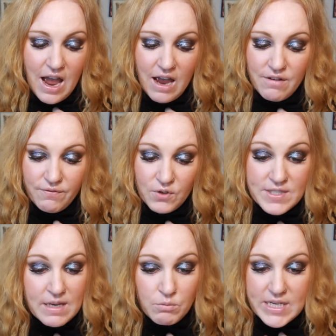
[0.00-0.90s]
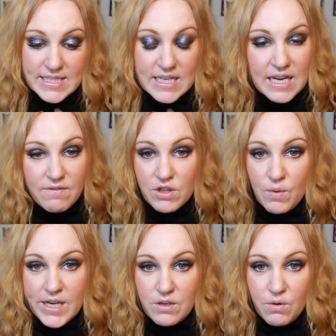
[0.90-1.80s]
for some reason, even though
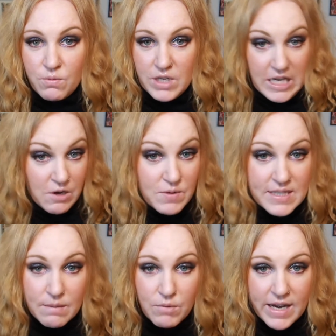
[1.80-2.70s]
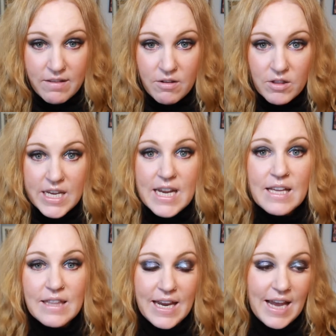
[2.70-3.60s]
I don't use them
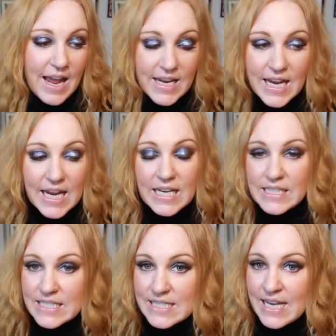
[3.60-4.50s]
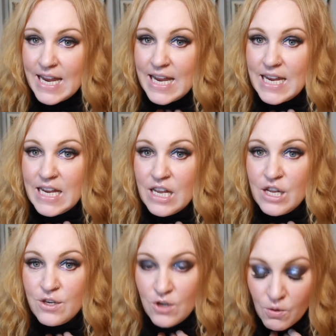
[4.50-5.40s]
regularly, like, I can't say
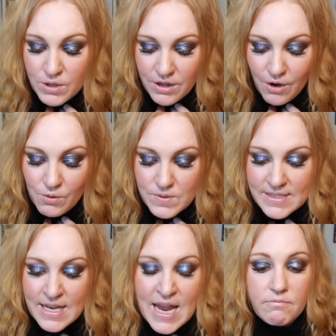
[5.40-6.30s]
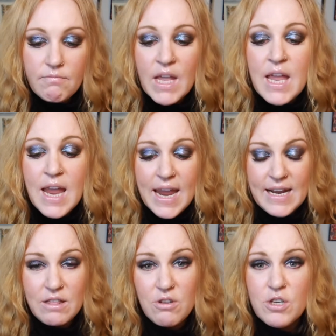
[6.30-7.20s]
no to those. And
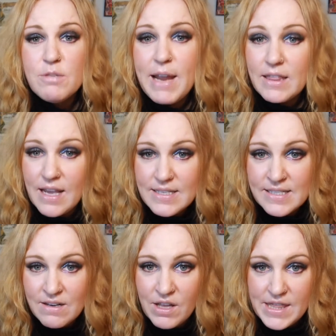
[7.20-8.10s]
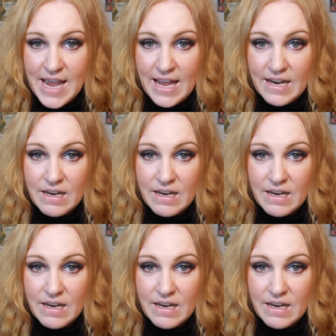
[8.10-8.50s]
I learned my lesson on that